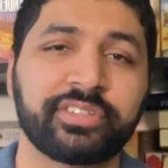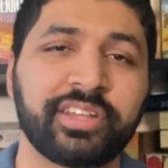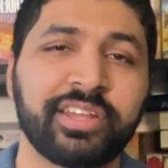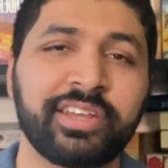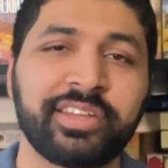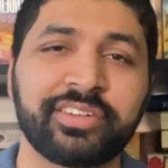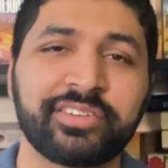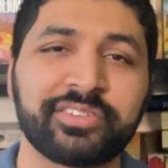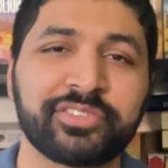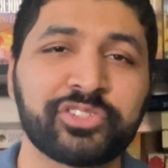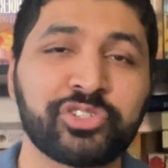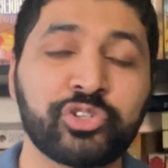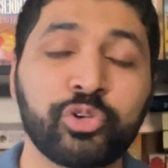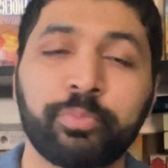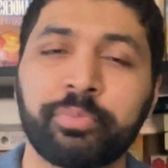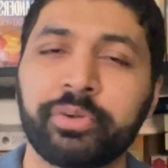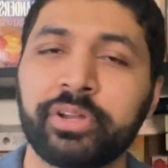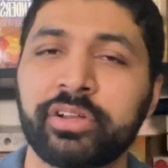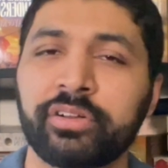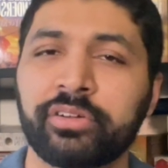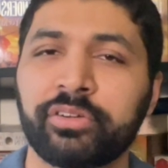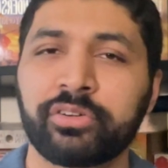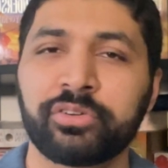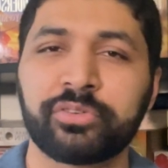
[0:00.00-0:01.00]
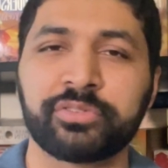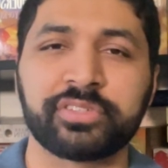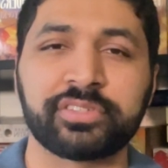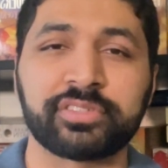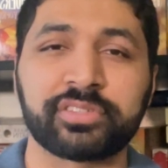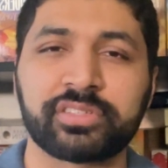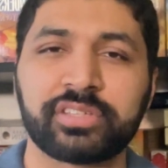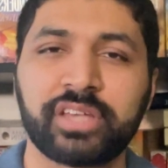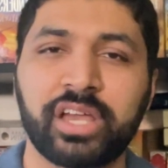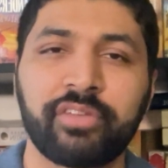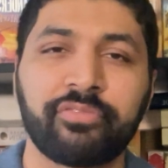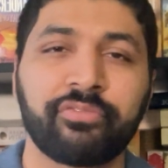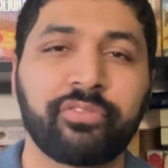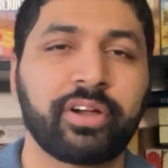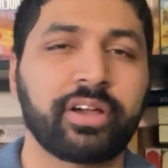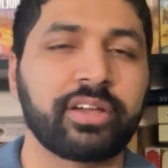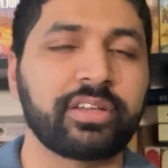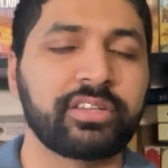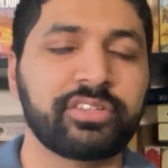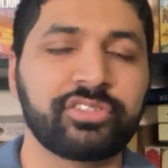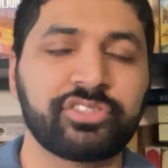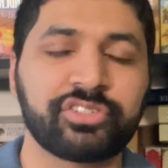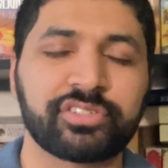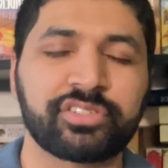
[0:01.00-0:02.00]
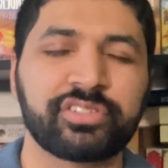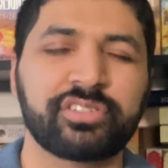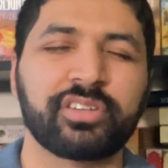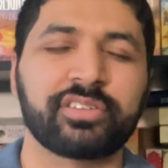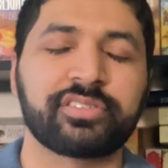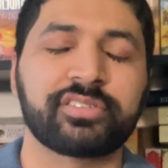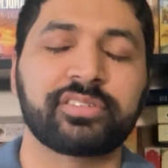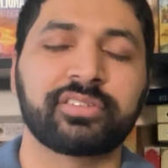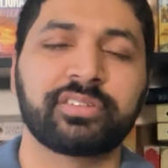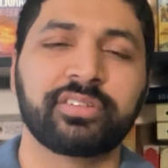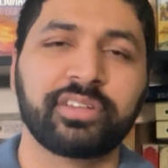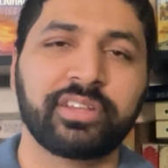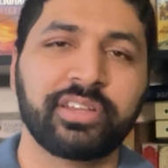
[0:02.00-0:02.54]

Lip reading: in superheroes and sci-fi. He just does it